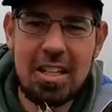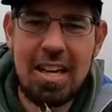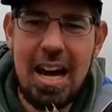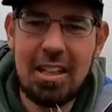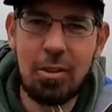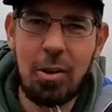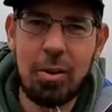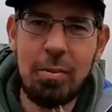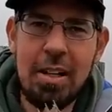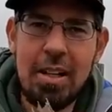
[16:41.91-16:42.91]
The colour on
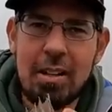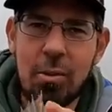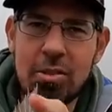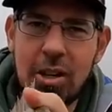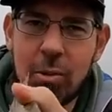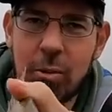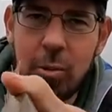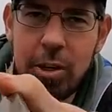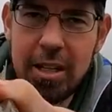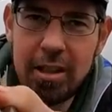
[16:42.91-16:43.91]
them, they're
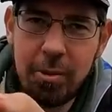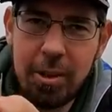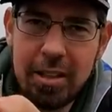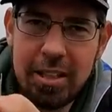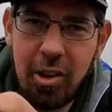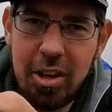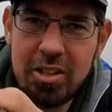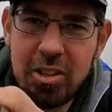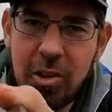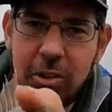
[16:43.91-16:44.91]
also really, really
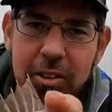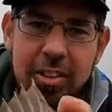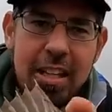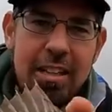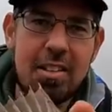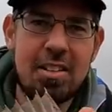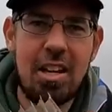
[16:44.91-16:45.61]
nice girth and thickness.